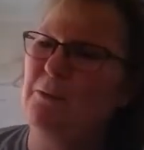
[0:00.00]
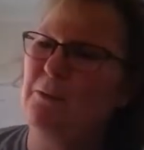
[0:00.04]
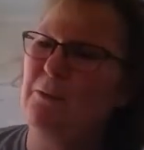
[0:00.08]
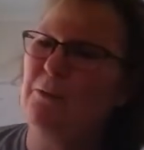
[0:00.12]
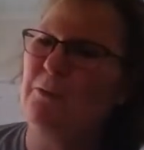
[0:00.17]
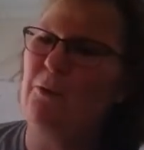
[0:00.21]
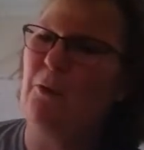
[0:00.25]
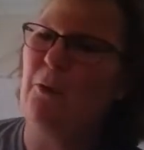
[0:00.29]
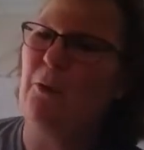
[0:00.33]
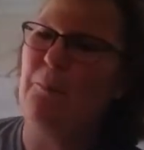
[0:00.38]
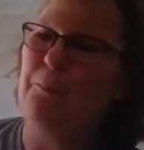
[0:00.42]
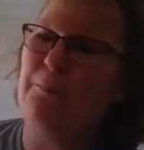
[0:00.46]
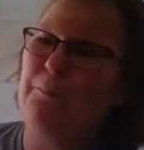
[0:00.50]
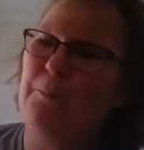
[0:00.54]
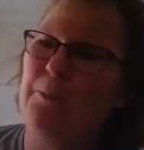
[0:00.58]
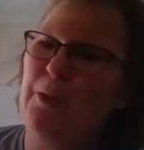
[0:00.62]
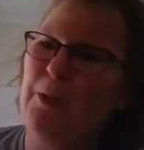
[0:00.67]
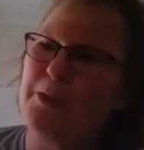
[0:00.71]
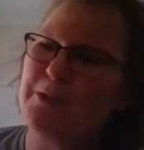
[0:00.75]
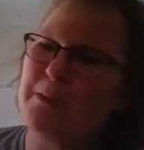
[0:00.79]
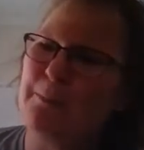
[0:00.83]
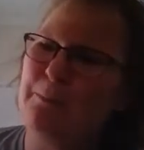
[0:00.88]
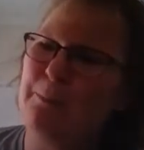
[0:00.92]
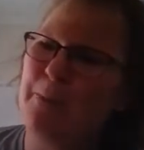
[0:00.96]
got
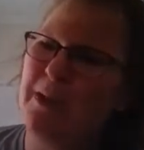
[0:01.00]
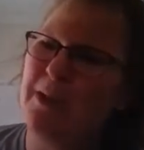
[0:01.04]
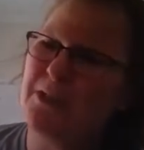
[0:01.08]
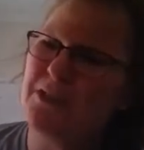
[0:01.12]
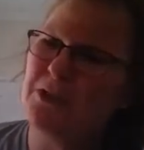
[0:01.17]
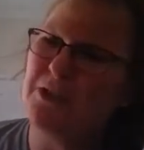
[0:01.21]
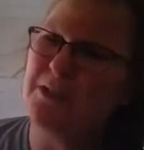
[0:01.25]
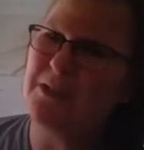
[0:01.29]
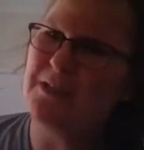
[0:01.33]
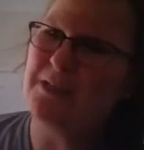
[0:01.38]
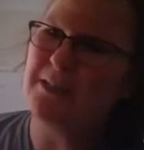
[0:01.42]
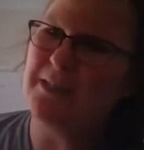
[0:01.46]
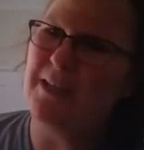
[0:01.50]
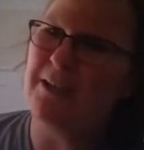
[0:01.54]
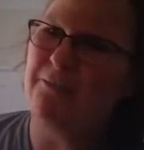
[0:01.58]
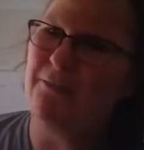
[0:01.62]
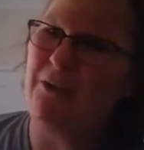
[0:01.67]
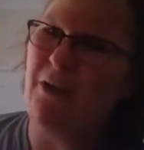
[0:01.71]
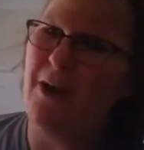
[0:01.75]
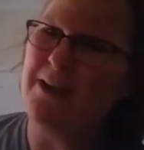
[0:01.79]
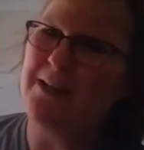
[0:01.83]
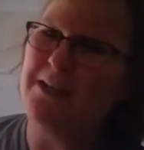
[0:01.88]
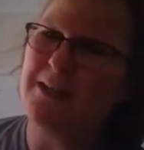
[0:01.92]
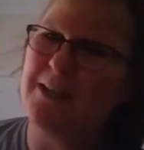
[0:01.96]
lots of pictures and
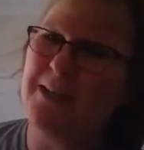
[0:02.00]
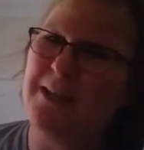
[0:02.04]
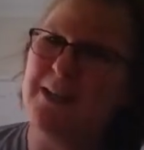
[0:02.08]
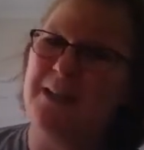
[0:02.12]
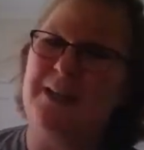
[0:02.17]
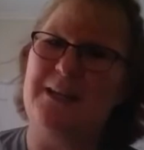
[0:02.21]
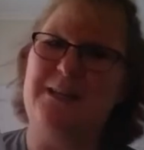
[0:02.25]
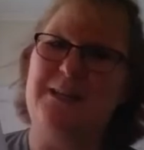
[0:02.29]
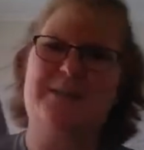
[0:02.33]
writing in it.